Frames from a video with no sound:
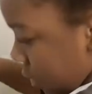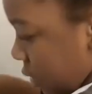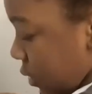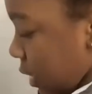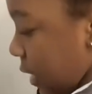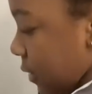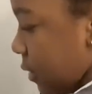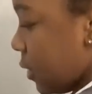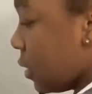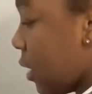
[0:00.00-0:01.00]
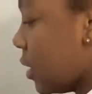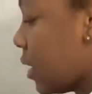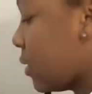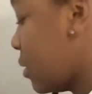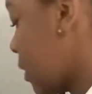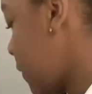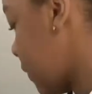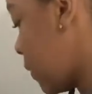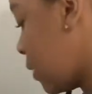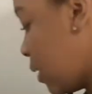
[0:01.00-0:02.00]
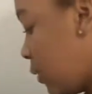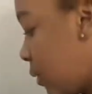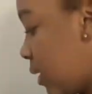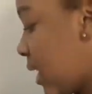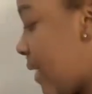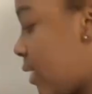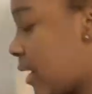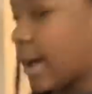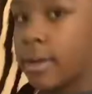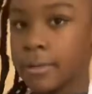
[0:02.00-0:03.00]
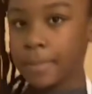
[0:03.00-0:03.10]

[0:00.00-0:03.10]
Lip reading: Okay, I think that's enough. We're going to level it out.